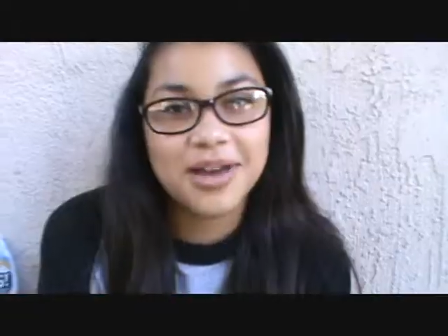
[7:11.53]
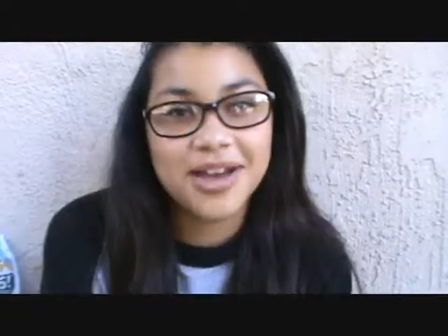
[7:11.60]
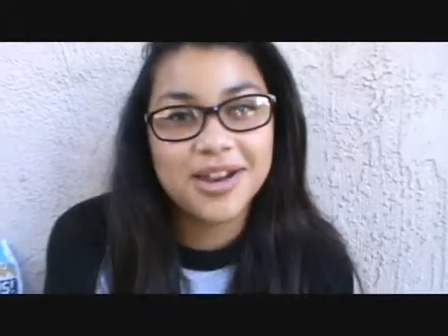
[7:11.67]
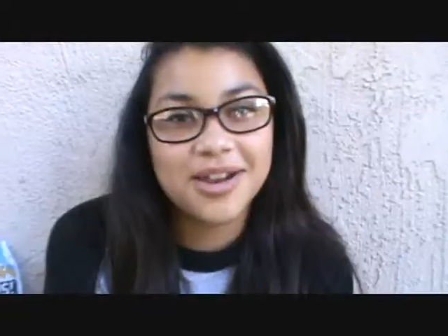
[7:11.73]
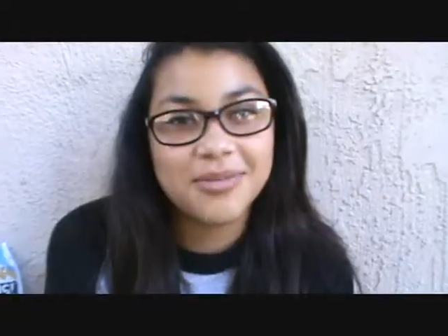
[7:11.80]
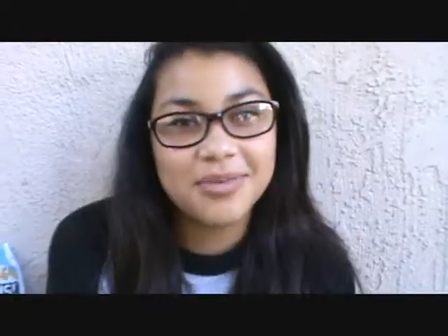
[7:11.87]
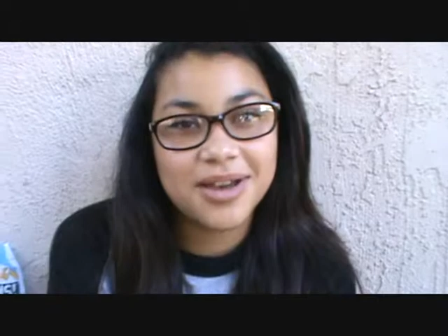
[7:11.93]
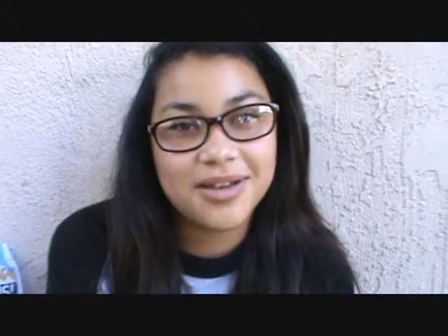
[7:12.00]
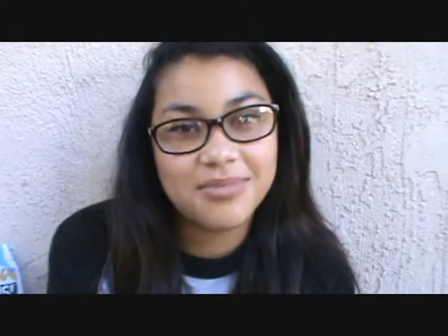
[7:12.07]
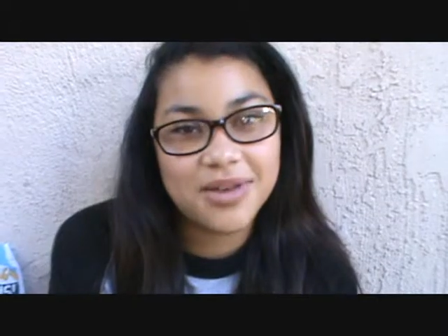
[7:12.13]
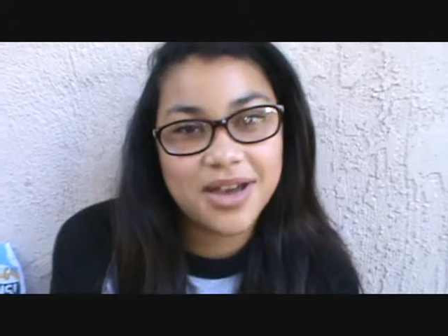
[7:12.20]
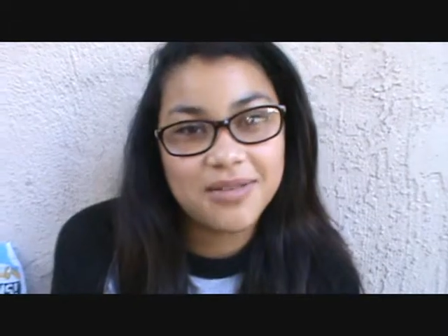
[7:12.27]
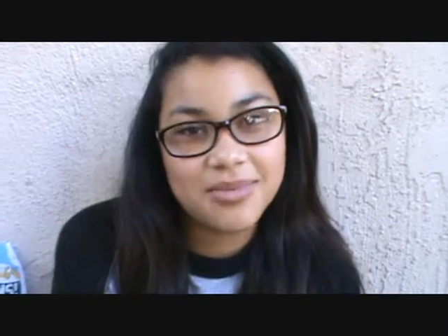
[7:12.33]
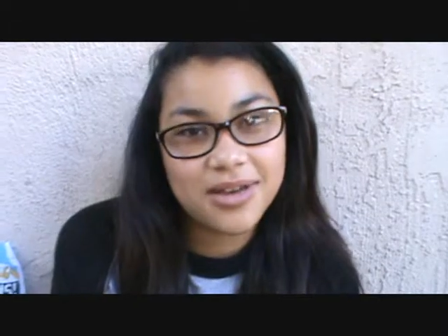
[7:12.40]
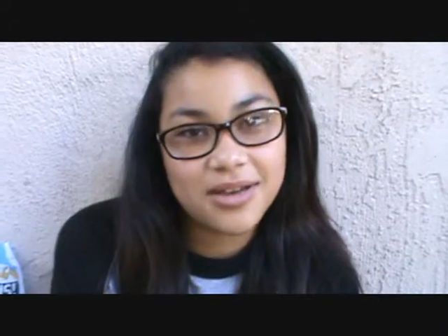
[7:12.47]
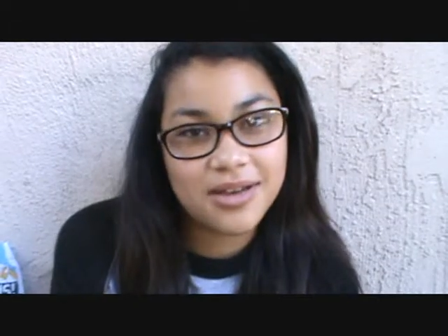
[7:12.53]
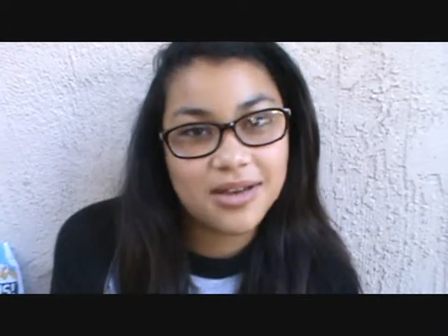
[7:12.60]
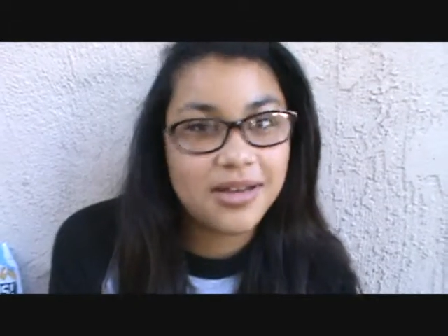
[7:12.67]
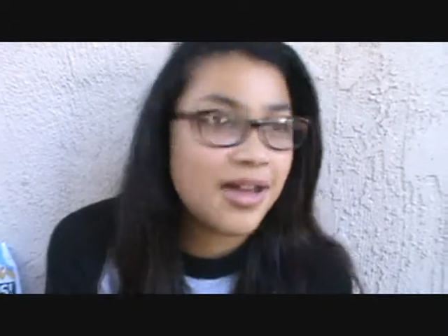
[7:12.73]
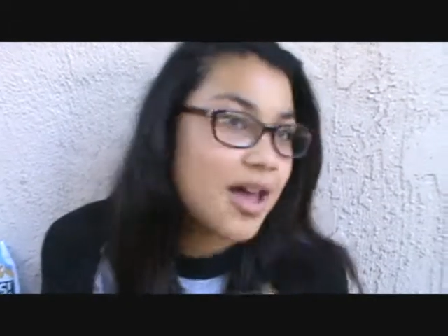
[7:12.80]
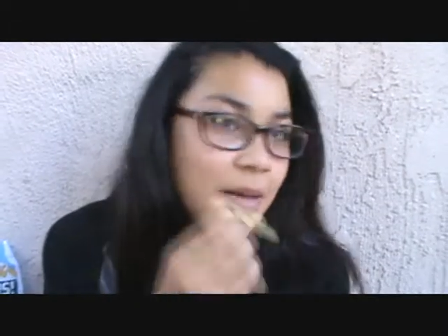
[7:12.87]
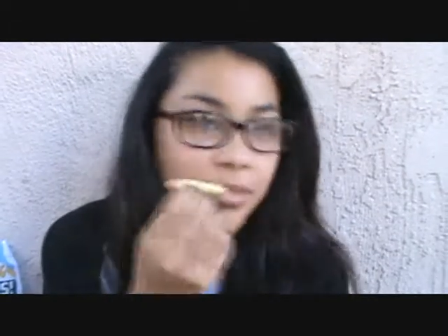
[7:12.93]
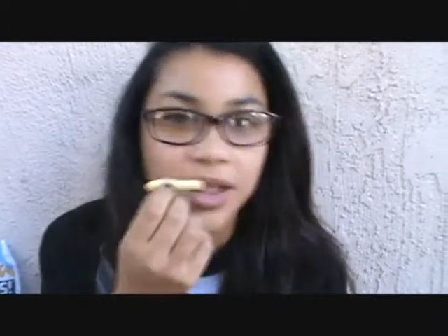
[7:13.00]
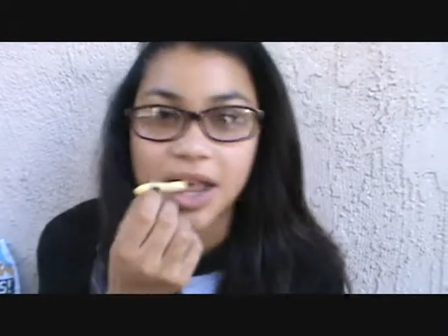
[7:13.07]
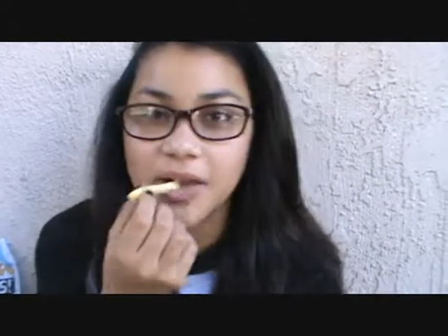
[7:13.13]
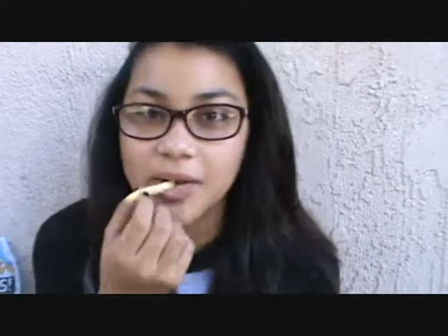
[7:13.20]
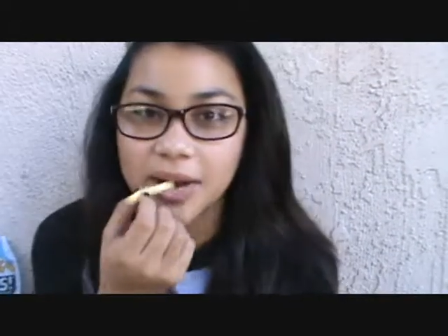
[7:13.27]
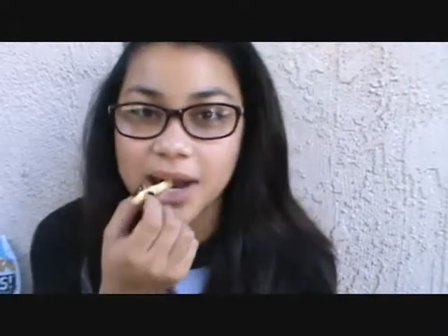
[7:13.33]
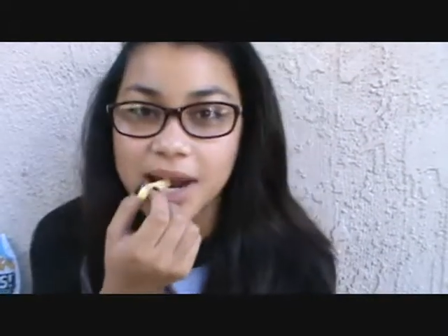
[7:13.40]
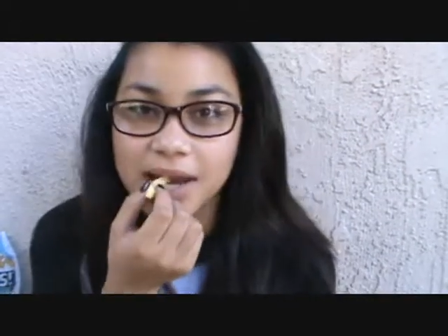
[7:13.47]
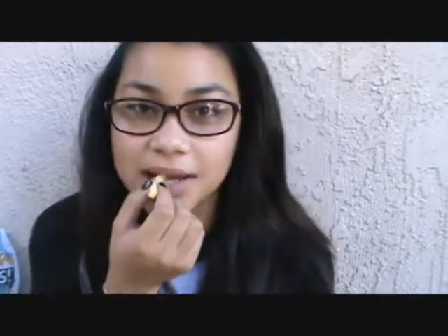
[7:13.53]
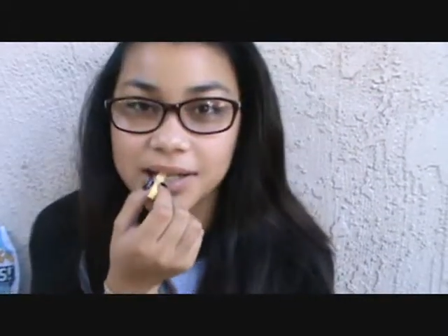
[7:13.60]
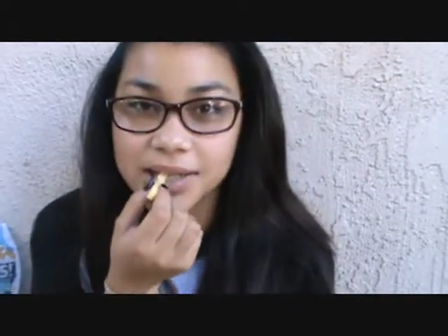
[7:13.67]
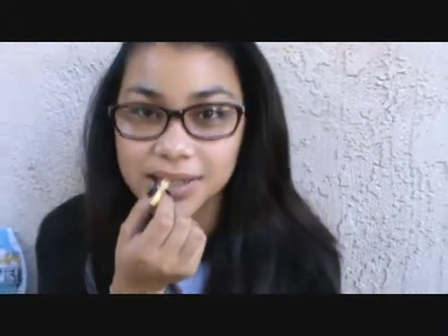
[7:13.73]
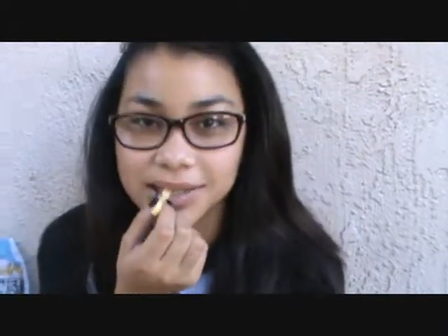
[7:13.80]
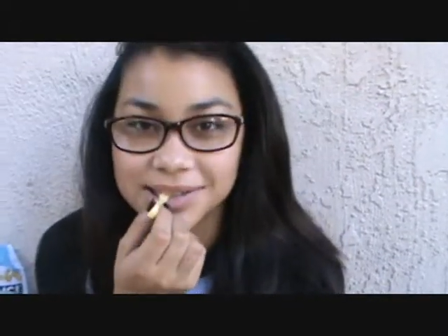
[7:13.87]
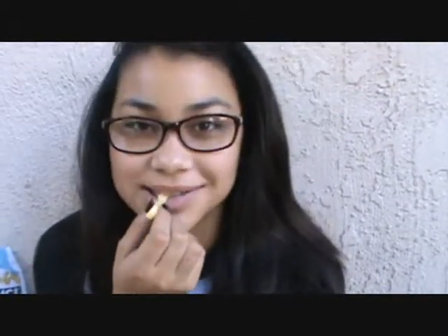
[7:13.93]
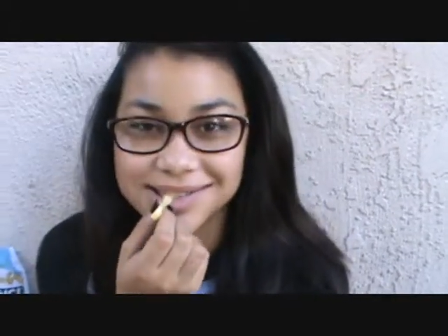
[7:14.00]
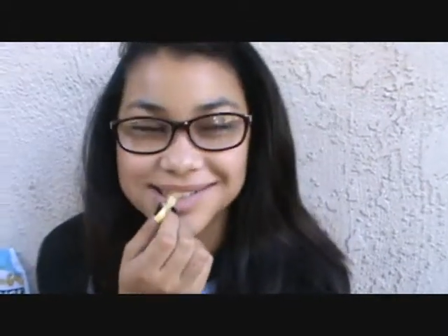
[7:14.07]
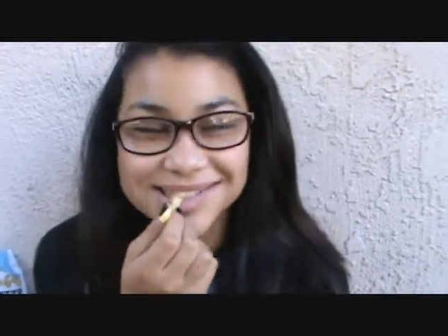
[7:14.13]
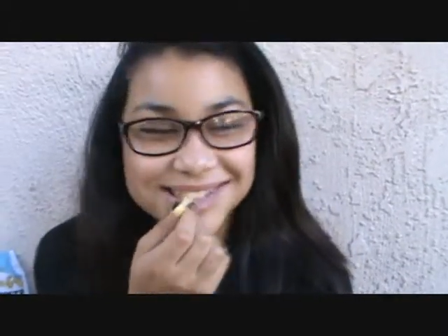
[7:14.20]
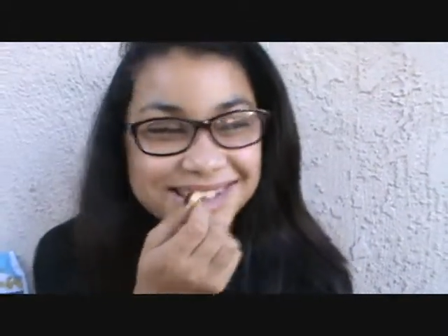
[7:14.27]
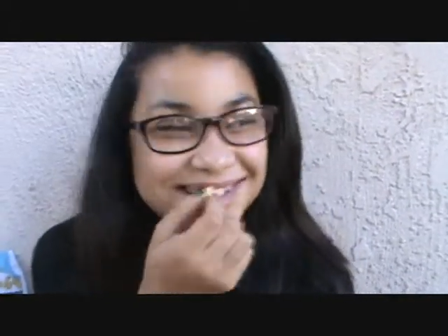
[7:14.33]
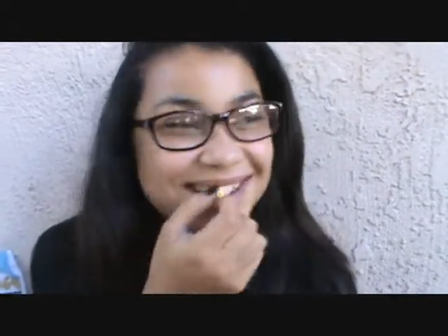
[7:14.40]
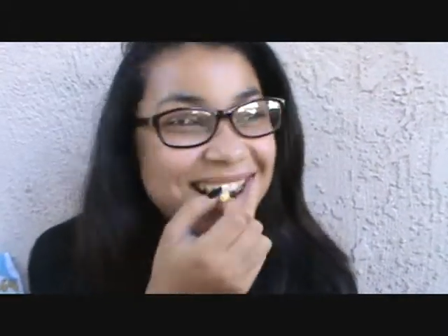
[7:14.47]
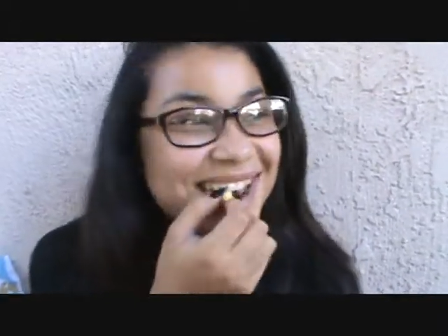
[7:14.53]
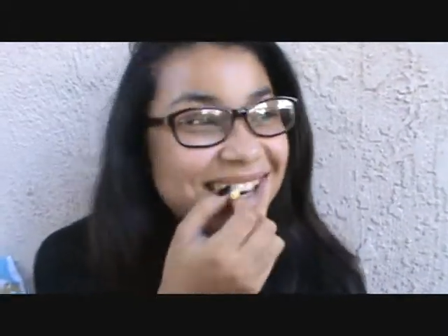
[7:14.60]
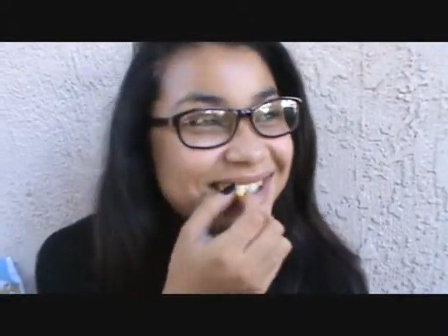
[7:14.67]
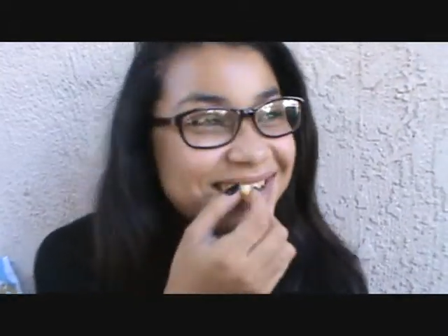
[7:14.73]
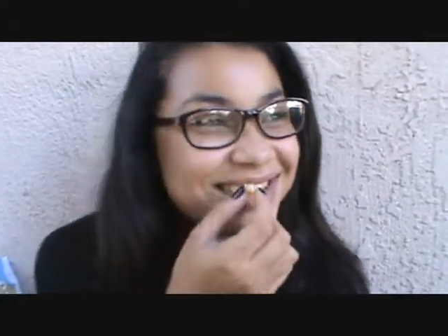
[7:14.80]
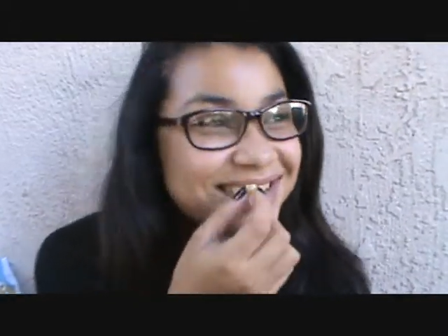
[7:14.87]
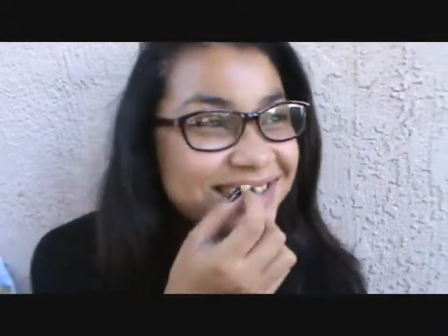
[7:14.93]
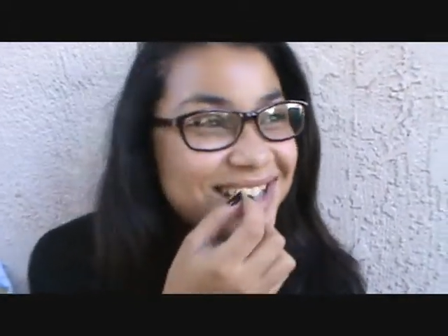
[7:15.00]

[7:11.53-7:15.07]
Bye. Ba -da -ba -ba -ba. I'm